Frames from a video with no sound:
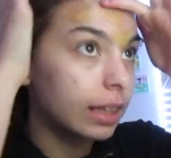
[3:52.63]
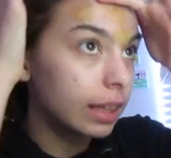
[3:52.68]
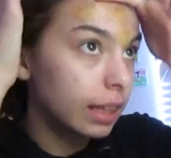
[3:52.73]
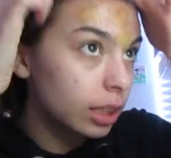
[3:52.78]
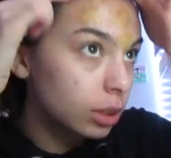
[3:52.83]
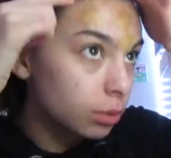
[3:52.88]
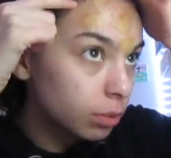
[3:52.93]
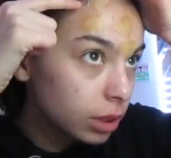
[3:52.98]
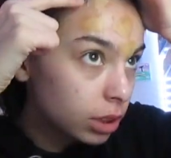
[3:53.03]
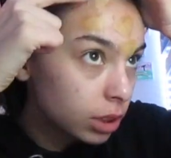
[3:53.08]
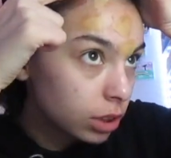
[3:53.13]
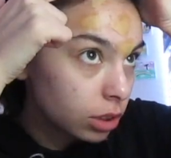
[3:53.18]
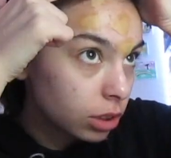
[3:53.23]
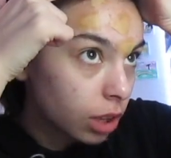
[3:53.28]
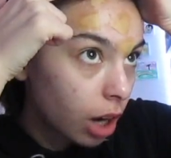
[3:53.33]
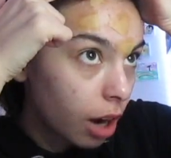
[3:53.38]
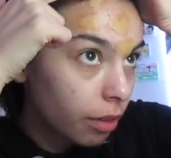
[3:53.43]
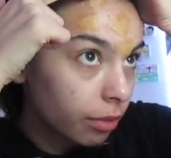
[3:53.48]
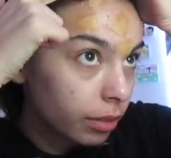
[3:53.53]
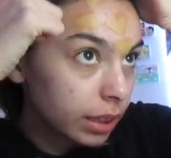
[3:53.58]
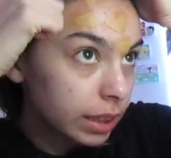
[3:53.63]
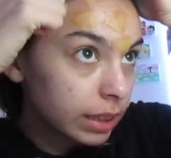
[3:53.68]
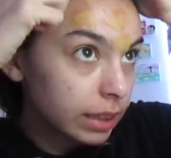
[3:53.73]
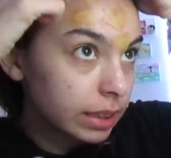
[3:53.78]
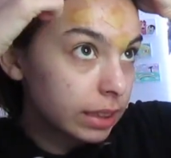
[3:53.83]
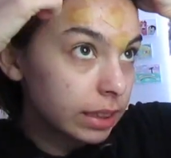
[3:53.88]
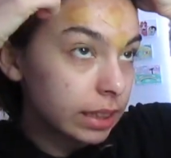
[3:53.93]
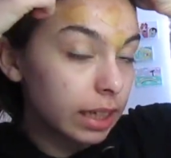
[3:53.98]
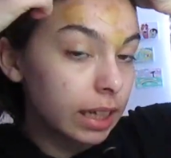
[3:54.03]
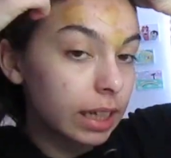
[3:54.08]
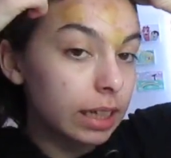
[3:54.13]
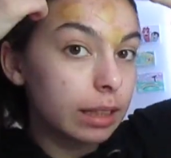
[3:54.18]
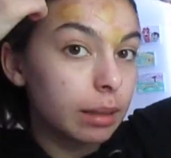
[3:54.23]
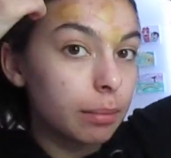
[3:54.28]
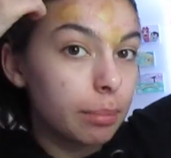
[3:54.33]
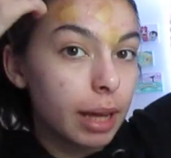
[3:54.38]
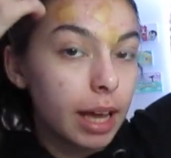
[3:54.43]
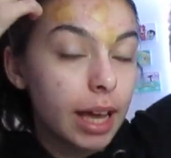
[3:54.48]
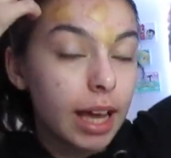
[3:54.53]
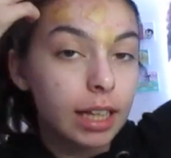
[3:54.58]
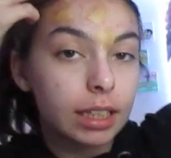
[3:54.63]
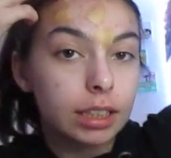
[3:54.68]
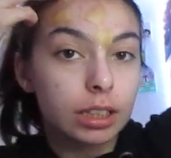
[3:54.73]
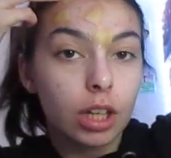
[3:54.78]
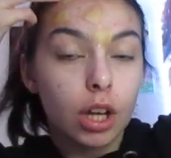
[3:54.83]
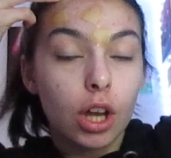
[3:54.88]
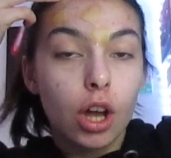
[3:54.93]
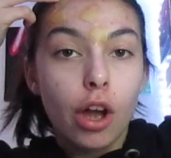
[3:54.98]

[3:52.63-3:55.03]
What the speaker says: This one's not really sticking the best,